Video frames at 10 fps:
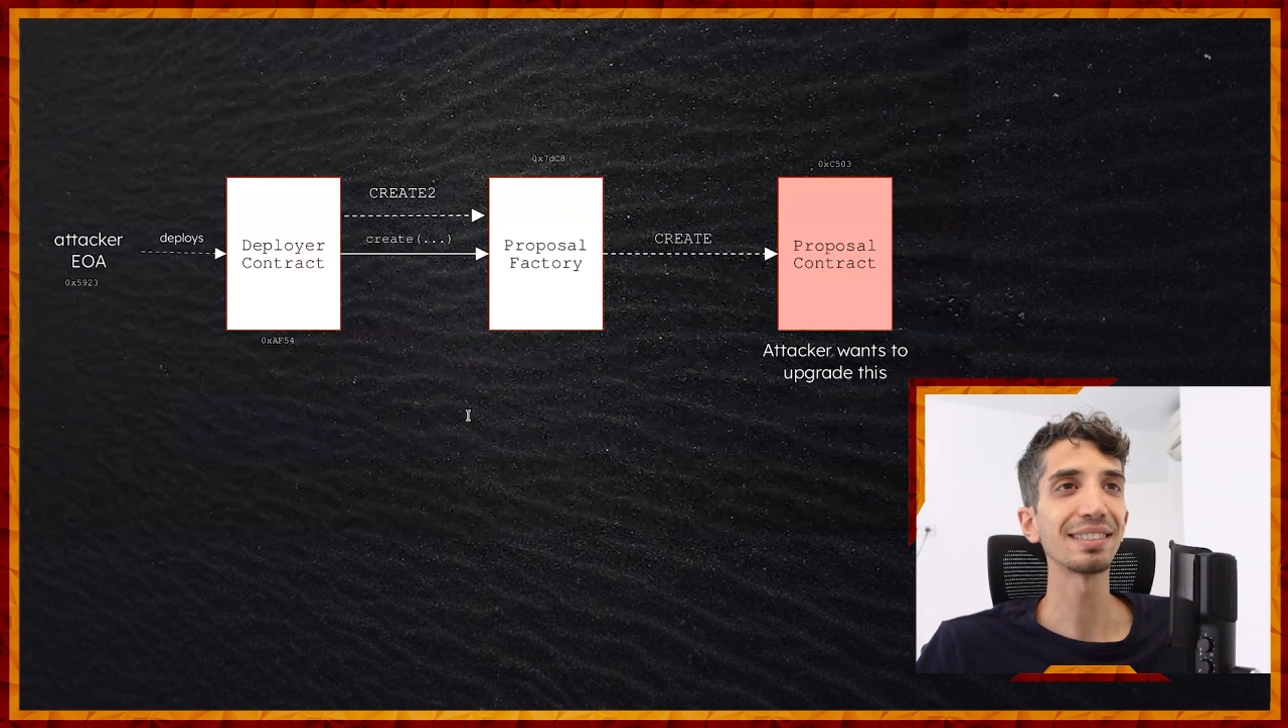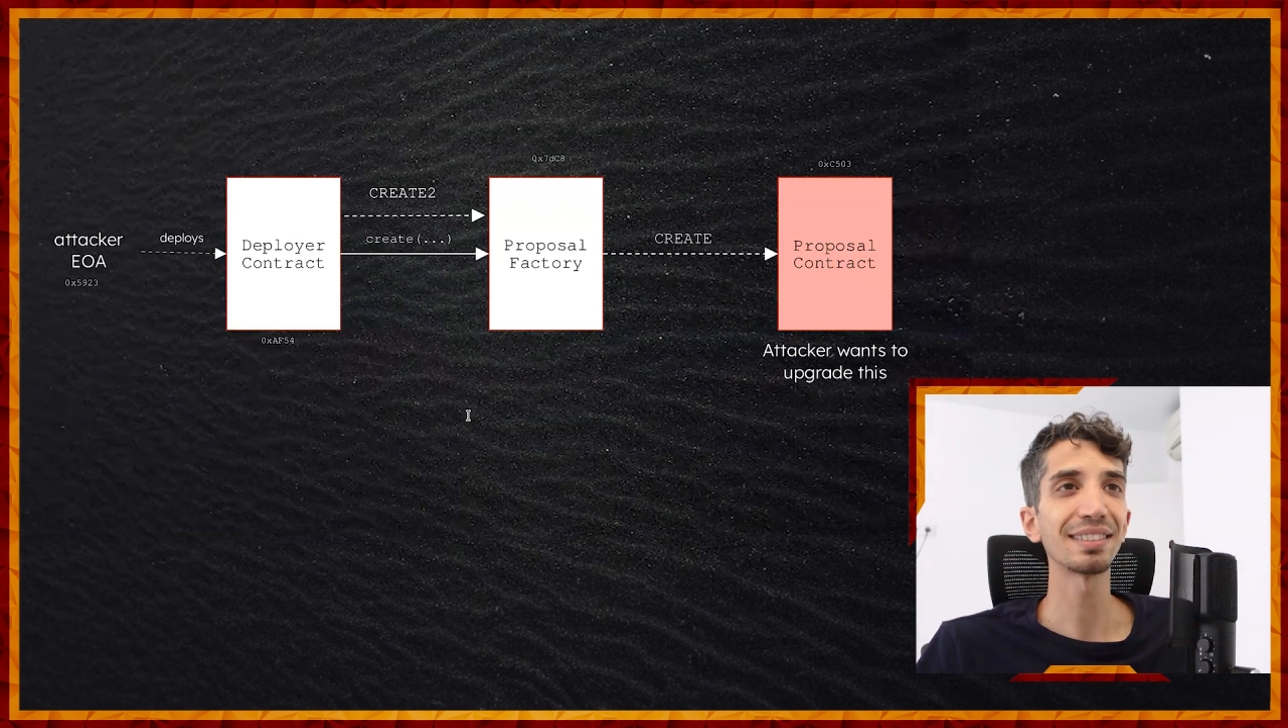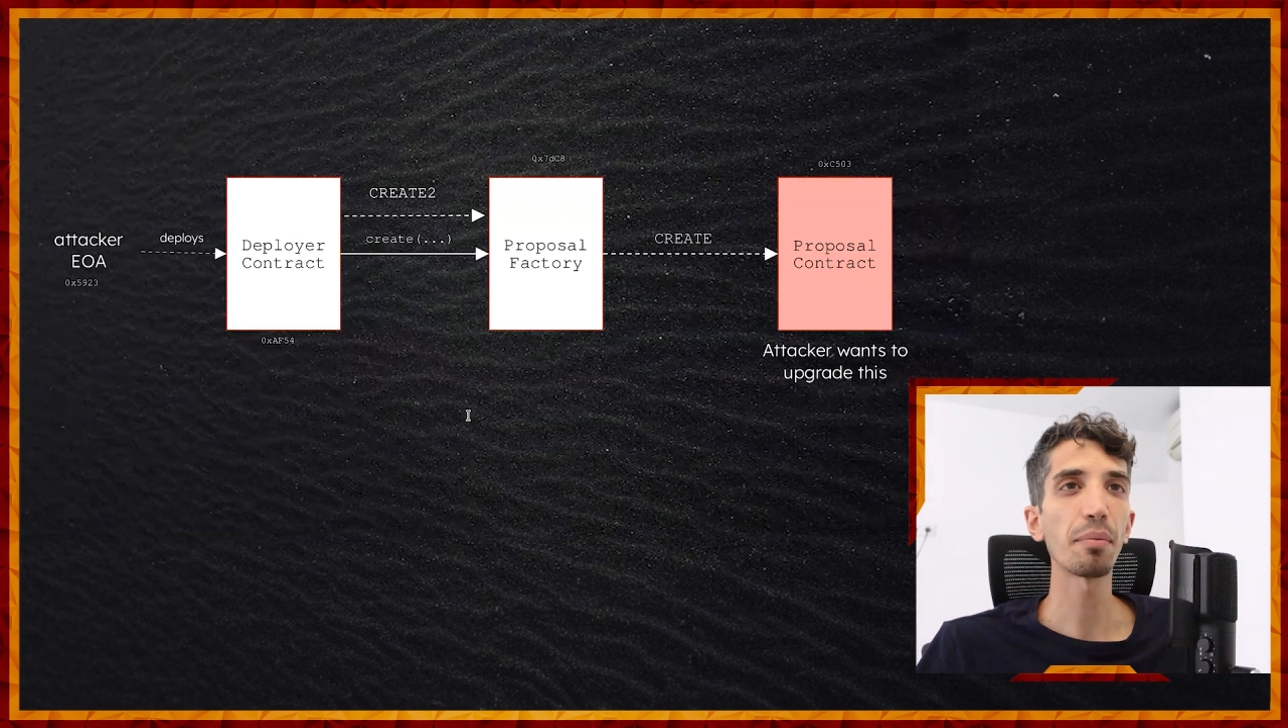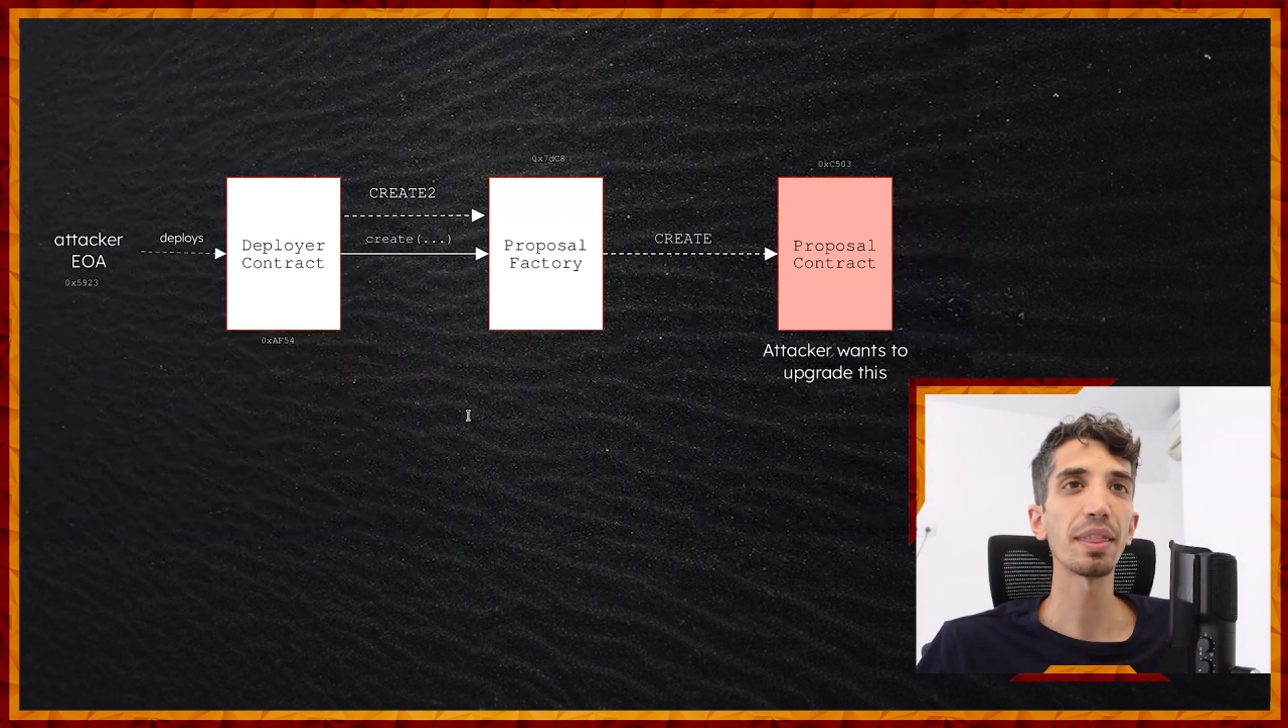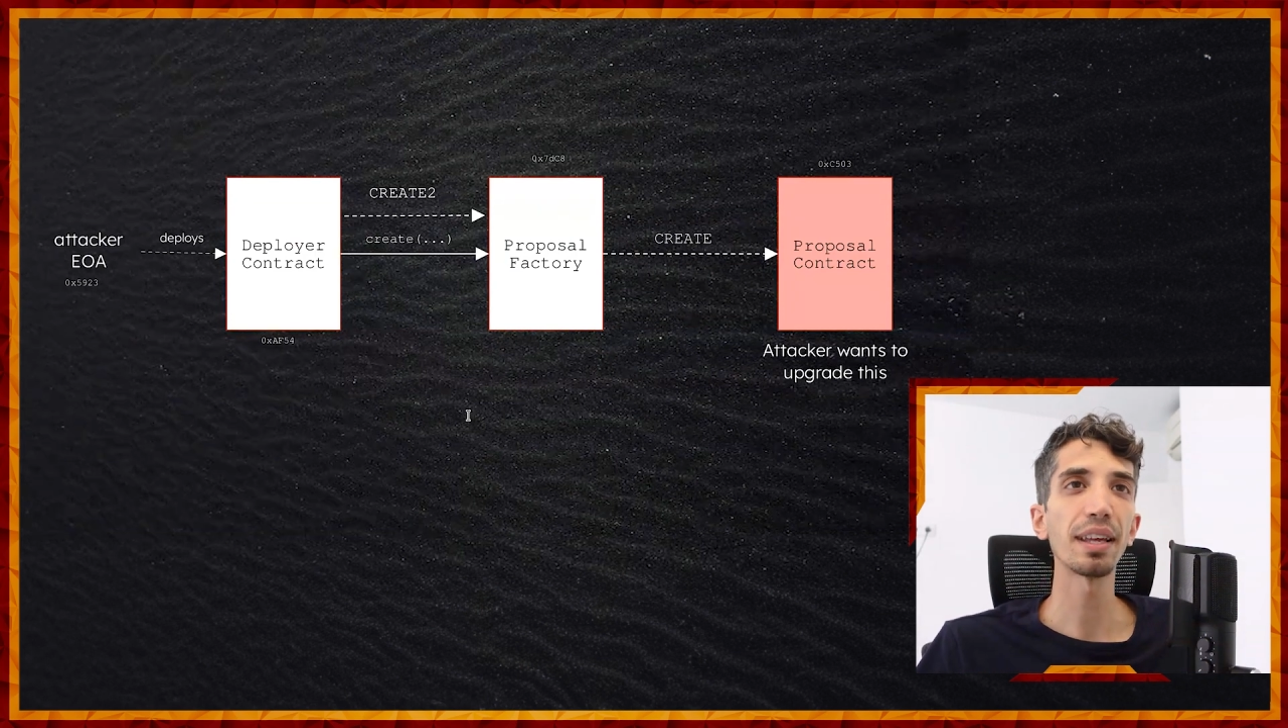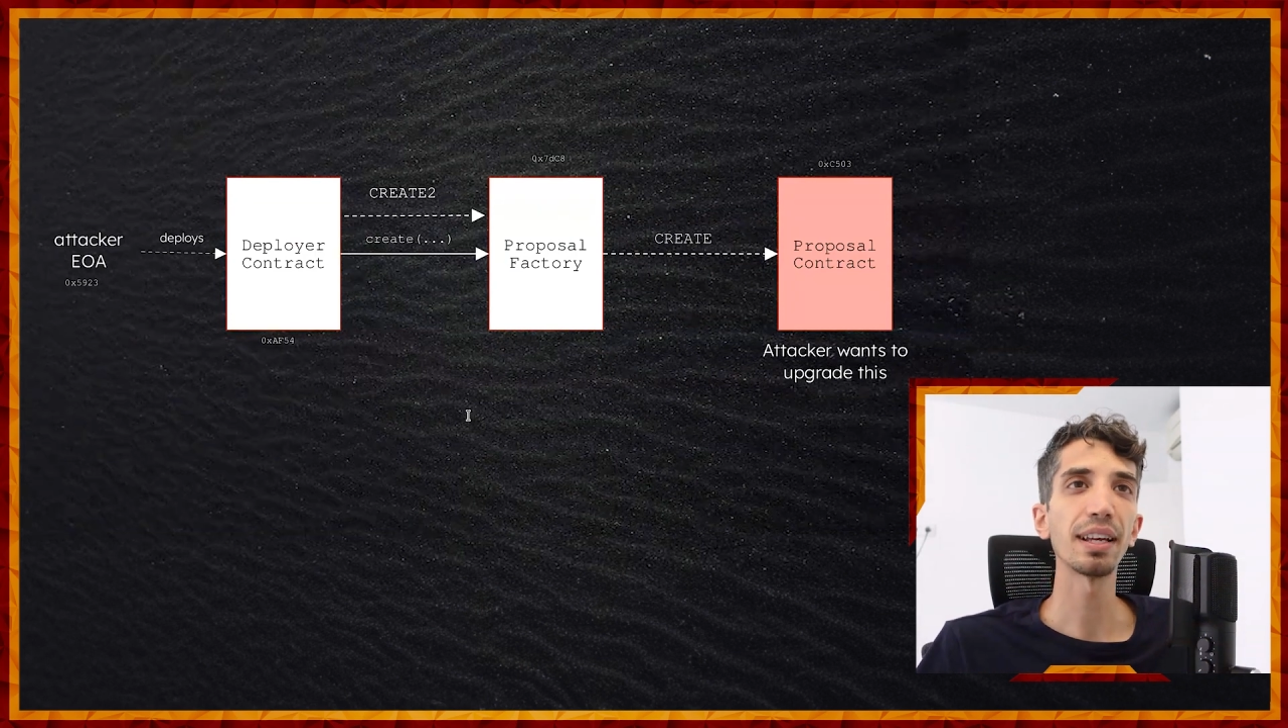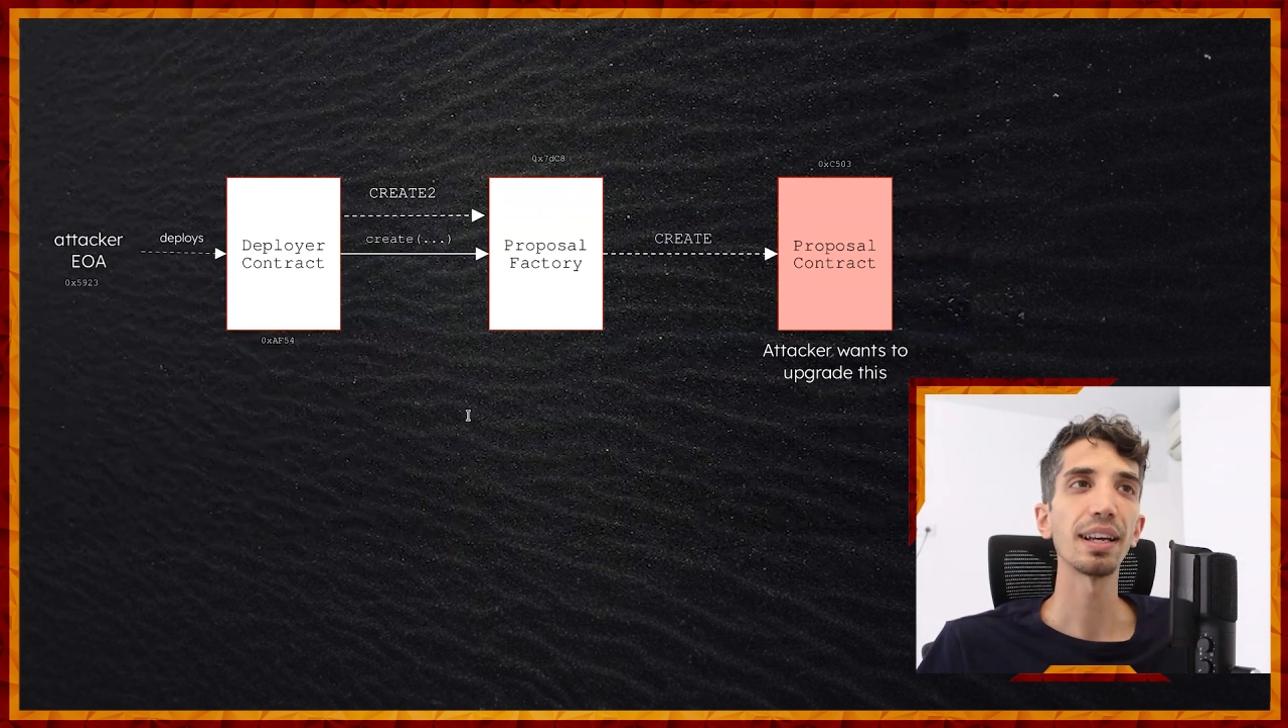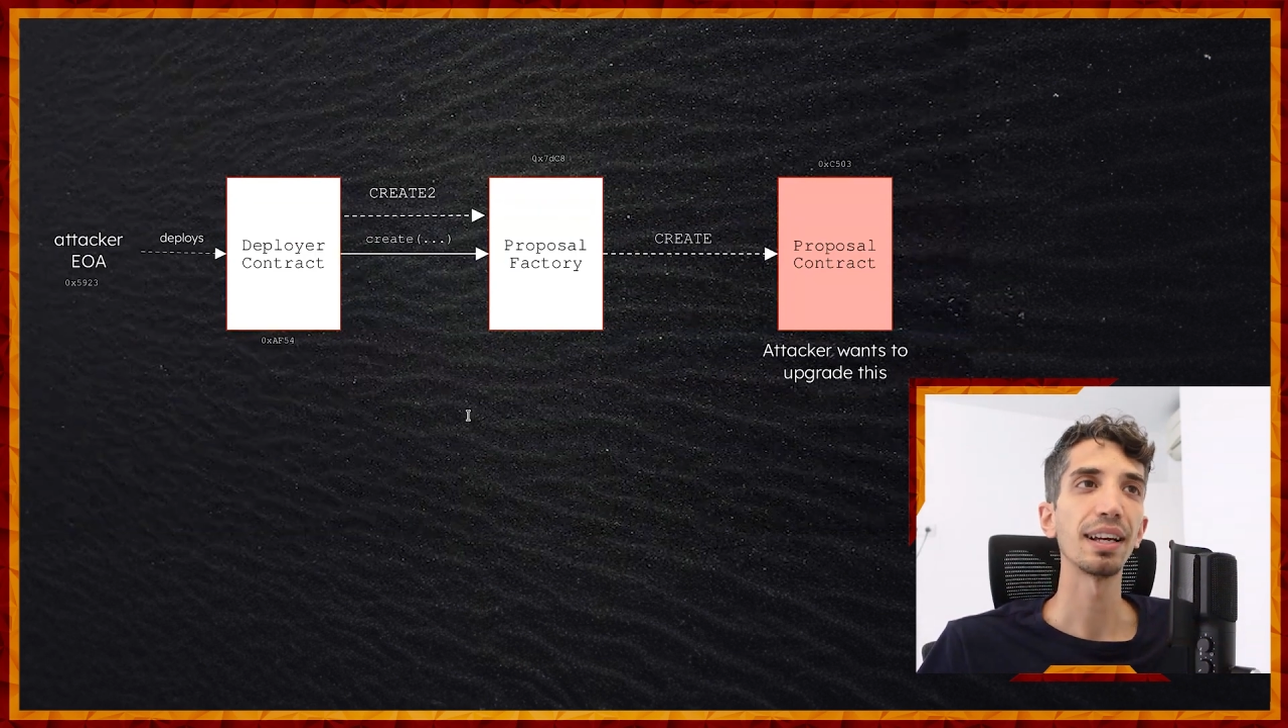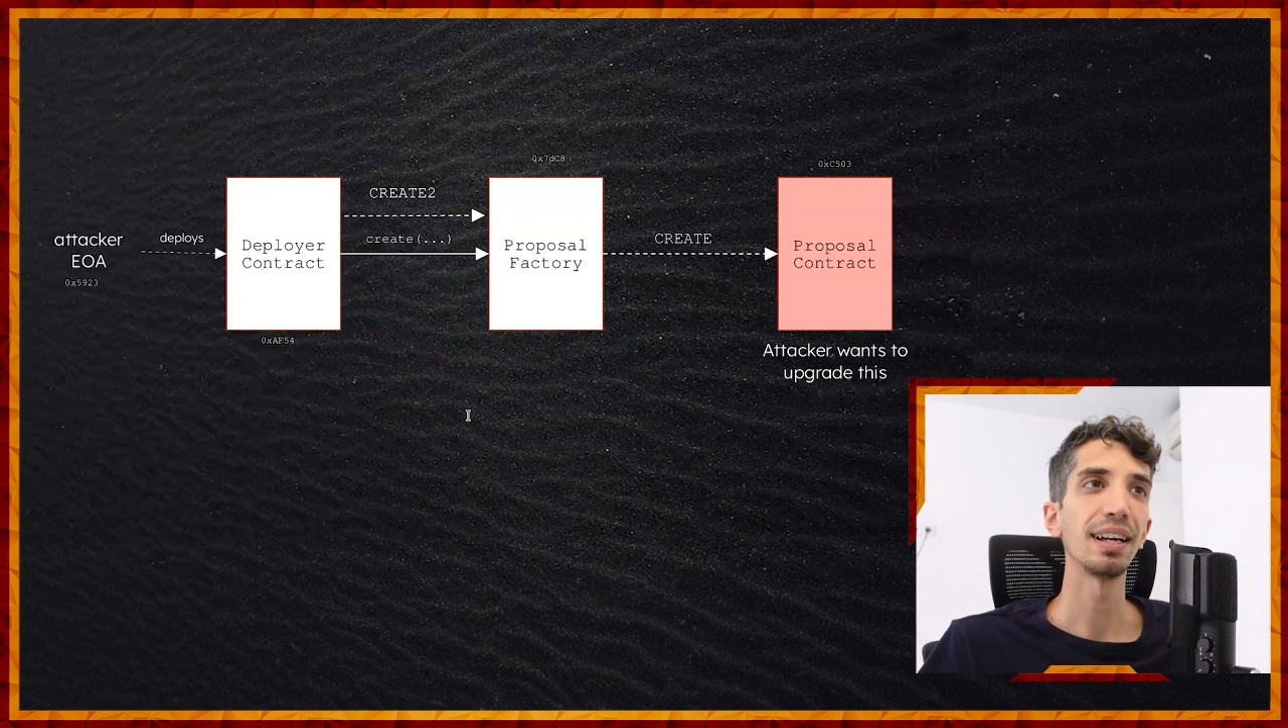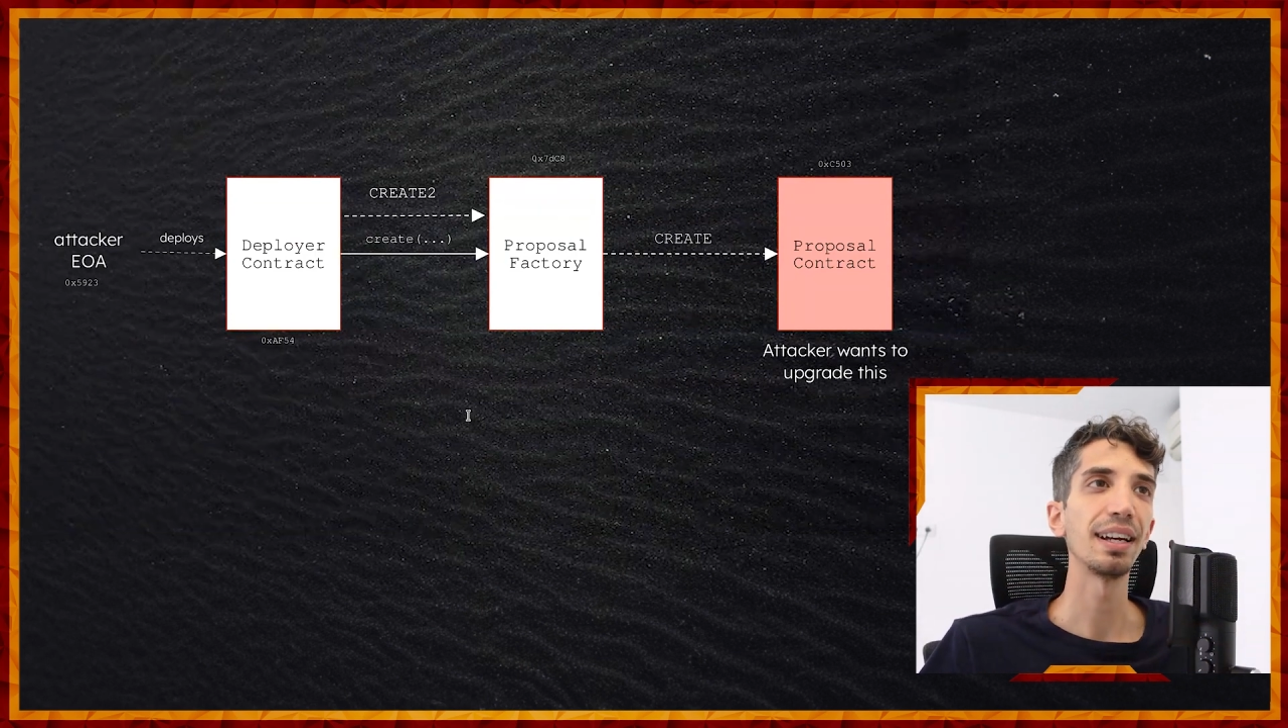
something